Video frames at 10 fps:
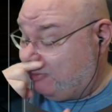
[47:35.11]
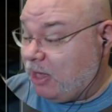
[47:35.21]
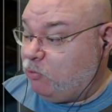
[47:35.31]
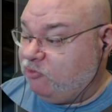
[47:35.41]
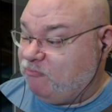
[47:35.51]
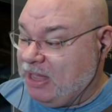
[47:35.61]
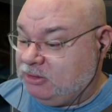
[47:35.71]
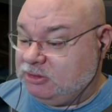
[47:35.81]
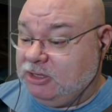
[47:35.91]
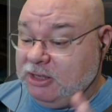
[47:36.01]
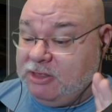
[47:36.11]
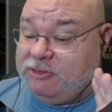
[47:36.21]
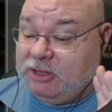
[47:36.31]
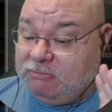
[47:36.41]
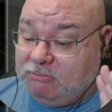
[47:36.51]
That would have meant
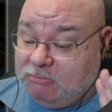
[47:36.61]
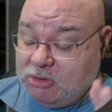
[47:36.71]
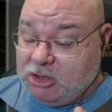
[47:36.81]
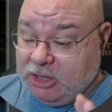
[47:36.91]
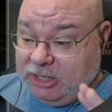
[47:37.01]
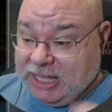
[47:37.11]
that my